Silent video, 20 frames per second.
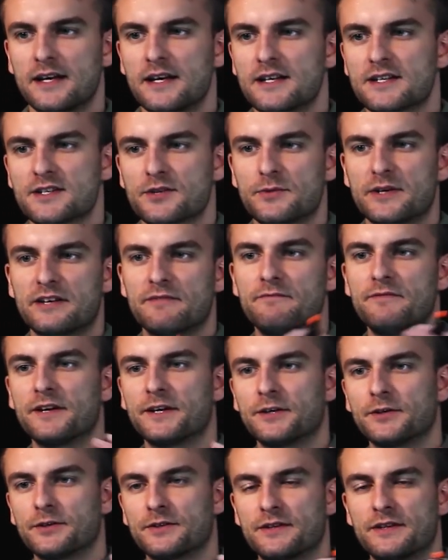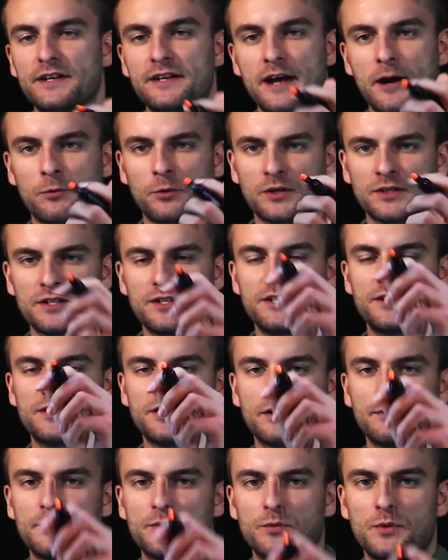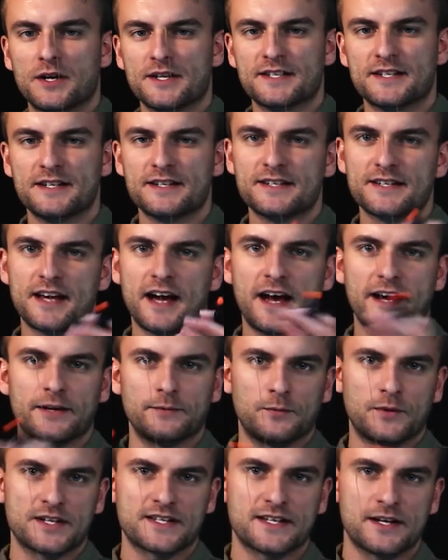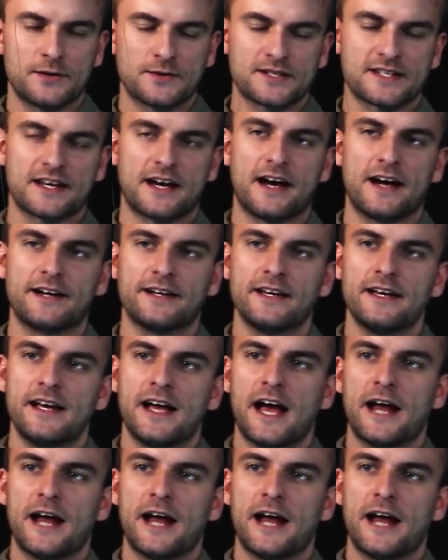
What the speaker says: So we configured the network to determine what's inside and what's outside,